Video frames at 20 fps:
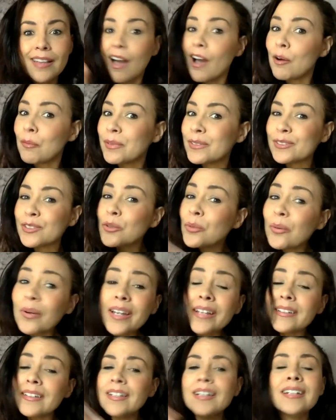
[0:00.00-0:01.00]
I was
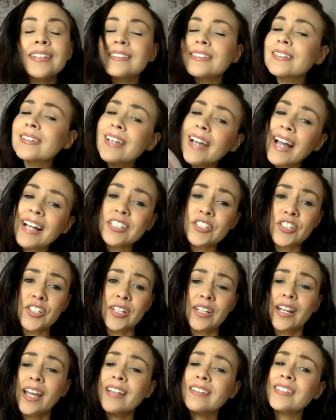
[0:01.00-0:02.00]
quick to catch
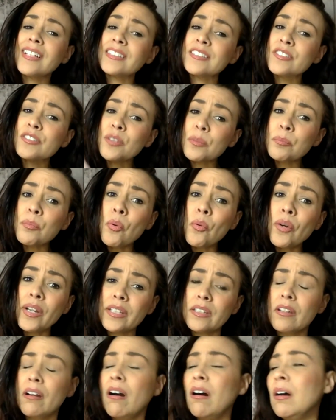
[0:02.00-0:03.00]
it. And that's the point,
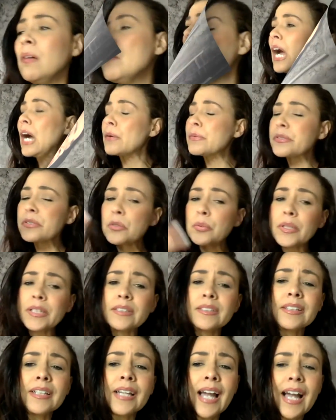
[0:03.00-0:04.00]
y'all. I was quick
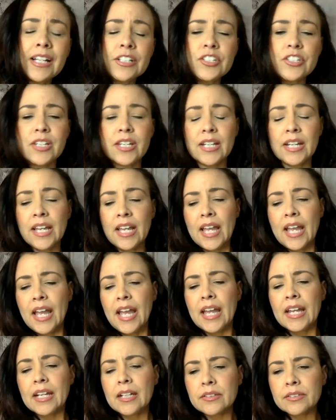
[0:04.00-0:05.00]
to catch it.
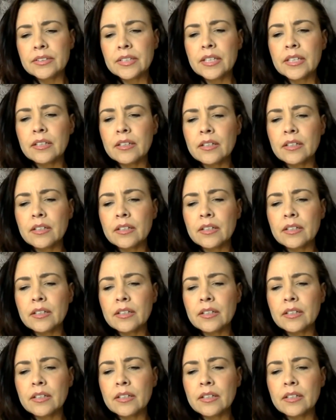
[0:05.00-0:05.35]
And I was like,